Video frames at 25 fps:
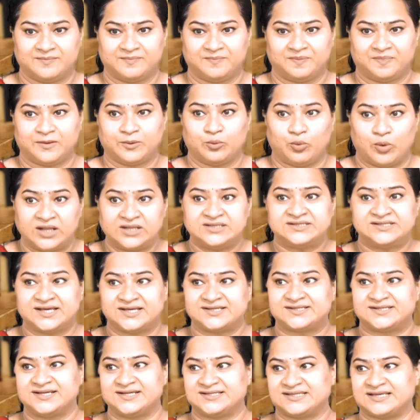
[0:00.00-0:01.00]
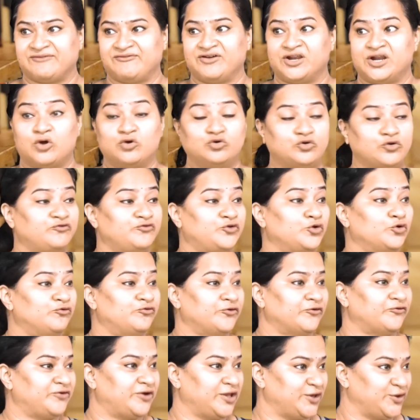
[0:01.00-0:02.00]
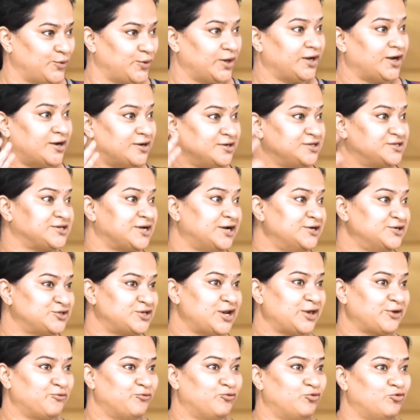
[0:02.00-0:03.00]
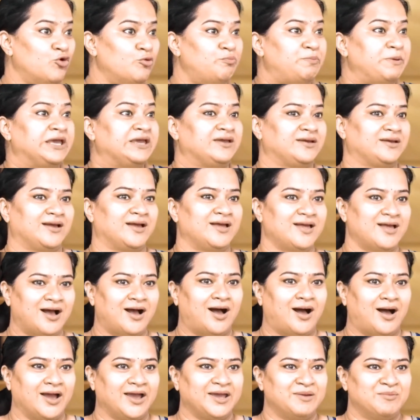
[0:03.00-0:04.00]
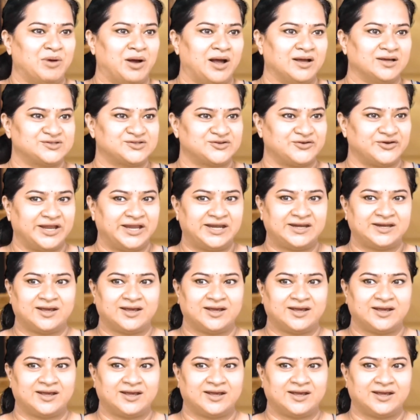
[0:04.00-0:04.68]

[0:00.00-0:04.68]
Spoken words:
167 out of 250. You can understand, it's like whooping high marks, right?